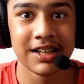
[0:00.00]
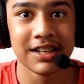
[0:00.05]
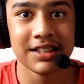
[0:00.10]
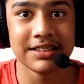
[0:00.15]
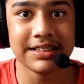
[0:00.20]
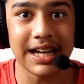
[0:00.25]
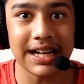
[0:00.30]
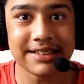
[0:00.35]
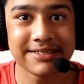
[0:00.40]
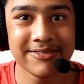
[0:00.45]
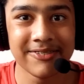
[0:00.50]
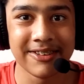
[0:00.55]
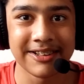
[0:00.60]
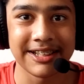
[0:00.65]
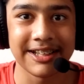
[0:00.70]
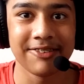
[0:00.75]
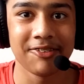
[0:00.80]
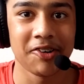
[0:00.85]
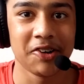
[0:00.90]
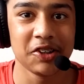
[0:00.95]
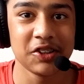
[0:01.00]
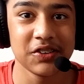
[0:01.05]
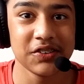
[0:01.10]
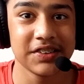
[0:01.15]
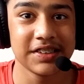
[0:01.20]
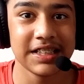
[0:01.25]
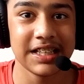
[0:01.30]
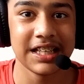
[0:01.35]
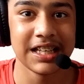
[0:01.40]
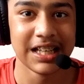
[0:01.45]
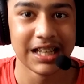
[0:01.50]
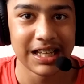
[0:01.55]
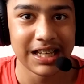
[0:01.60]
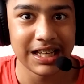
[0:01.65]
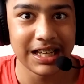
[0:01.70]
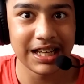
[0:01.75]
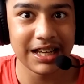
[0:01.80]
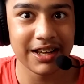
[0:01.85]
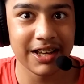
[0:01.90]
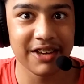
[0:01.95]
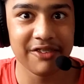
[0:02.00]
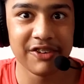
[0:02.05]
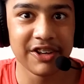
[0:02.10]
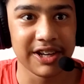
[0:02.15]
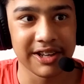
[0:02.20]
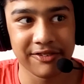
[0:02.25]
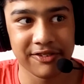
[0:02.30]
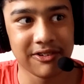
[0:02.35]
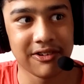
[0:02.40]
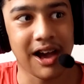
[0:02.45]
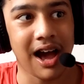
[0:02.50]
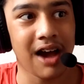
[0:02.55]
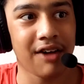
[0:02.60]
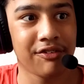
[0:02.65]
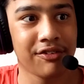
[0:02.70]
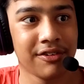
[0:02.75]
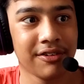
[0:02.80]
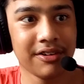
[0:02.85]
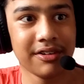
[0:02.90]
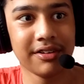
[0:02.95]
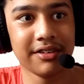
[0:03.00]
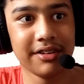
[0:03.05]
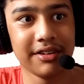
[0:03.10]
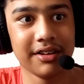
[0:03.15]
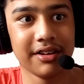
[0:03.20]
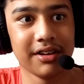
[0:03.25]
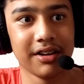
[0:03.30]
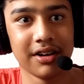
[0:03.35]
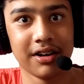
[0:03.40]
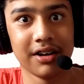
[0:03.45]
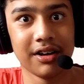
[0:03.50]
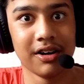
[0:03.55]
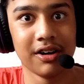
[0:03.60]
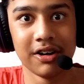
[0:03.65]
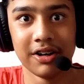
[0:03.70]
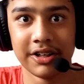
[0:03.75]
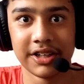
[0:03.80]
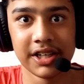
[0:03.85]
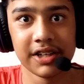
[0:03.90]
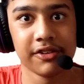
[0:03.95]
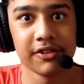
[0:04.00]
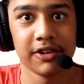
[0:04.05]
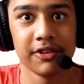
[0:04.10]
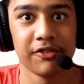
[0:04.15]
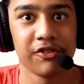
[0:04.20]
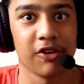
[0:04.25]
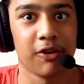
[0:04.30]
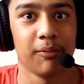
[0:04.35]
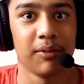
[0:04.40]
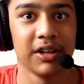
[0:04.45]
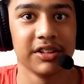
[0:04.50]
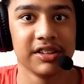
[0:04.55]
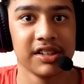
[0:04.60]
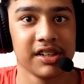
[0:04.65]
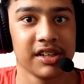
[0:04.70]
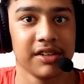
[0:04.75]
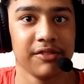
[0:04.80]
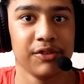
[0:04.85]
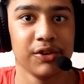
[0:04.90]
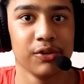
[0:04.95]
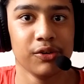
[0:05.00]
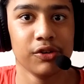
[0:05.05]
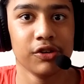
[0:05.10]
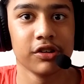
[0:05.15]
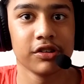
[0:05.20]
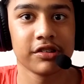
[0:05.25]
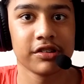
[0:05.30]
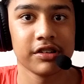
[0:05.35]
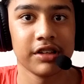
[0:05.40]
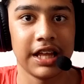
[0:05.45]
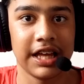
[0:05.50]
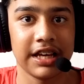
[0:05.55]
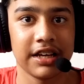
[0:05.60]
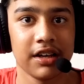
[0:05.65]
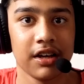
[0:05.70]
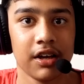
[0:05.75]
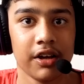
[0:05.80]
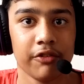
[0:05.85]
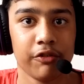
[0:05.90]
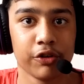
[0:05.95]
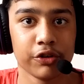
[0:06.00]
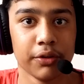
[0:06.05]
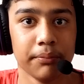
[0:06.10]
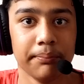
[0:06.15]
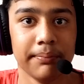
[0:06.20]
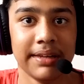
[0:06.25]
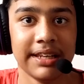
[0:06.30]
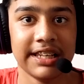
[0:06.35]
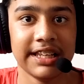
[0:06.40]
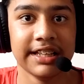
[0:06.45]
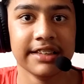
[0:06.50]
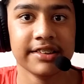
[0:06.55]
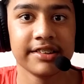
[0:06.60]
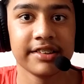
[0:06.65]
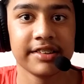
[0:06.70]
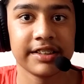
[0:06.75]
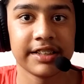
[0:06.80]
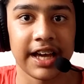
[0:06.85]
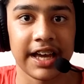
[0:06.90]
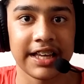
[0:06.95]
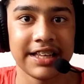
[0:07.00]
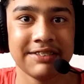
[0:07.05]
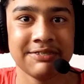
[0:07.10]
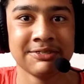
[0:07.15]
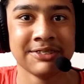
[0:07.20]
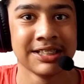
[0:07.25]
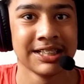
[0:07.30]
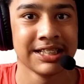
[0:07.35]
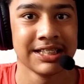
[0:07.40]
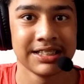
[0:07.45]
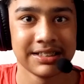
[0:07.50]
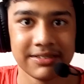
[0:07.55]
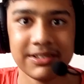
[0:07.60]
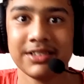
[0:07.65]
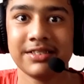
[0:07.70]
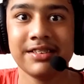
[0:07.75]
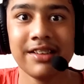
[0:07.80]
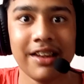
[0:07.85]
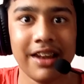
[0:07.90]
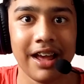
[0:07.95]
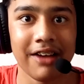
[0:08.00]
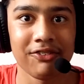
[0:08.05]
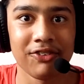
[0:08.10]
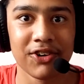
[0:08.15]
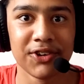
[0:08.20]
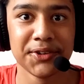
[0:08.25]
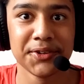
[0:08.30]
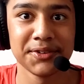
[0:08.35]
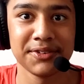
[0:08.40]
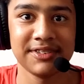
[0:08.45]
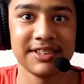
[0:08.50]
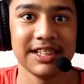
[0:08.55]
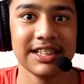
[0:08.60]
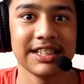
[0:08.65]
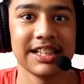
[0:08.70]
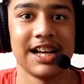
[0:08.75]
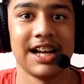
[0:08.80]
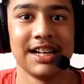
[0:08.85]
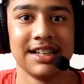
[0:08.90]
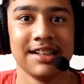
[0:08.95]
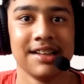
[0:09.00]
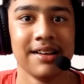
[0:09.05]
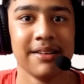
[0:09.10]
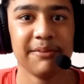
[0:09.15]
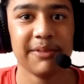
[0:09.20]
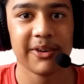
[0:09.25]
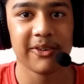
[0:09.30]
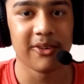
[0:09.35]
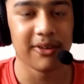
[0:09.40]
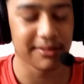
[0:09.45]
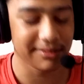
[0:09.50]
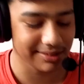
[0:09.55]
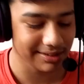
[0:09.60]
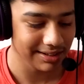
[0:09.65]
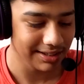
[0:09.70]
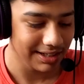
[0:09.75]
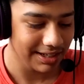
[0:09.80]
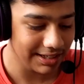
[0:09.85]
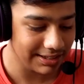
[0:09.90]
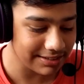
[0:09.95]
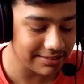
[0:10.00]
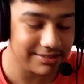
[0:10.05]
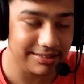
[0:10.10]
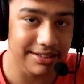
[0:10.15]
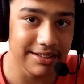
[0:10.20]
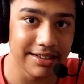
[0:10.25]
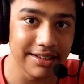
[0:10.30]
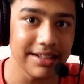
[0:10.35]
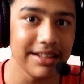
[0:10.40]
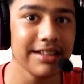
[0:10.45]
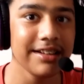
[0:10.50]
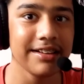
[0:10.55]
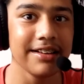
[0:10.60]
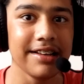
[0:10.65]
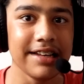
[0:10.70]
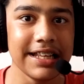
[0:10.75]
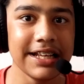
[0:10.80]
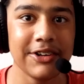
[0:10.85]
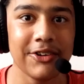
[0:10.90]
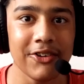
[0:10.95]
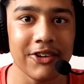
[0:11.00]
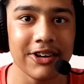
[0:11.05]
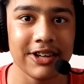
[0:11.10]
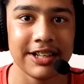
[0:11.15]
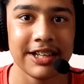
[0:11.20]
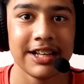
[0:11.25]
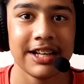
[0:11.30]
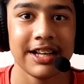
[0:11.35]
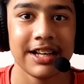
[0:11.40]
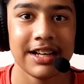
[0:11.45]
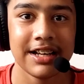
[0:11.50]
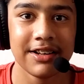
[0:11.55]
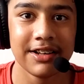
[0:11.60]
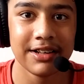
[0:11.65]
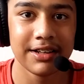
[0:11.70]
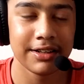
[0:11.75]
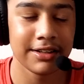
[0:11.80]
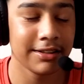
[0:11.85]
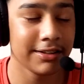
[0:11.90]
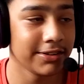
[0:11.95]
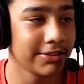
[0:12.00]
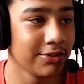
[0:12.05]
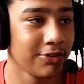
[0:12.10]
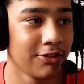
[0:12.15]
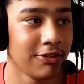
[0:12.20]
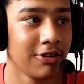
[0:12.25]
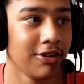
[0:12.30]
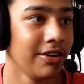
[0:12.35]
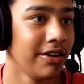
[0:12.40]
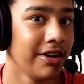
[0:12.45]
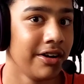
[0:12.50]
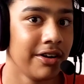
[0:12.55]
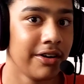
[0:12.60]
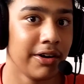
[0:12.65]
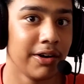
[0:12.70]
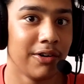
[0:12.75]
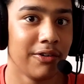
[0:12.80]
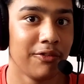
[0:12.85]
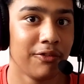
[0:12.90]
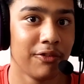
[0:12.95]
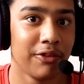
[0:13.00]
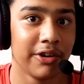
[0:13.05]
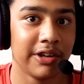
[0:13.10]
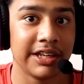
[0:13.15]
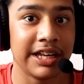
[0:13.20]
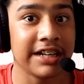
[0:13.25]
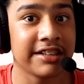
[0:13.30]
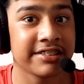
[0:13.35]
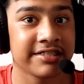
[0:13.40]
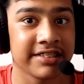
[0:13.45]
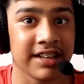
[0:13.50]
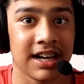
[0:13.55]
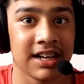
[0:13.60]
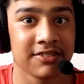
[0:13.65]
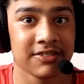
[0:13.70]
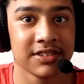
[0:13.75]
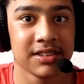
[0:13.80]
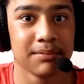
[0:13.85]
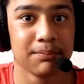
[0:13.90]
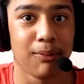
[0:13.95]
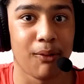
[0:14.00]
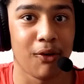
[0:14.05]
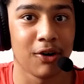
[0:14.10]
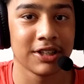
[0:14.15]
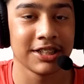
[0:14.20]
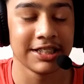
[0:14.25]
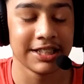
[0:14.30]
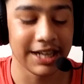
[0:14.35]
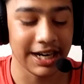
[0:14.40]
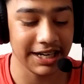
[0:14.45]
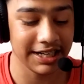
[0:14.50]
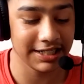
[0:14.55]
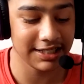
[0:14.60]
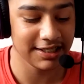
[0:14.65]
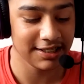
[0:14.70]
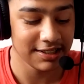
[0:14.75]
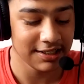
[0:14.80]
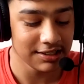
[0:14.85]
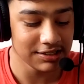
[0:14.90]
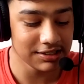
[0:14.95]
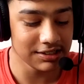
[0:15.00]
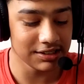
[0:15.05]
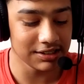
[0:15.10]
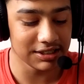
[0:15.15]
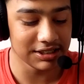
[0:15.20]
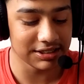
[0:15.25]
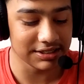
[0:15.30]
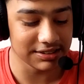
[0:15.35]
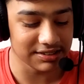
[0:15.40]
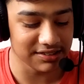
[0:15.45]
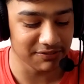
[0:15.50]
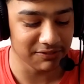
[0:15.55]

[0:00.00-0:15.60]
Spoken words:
That's what I want to say. Even if you have heard it from other reviewers like for the millionth time, still I want to say that because it is really good. Well, let's start with the body, right? It is a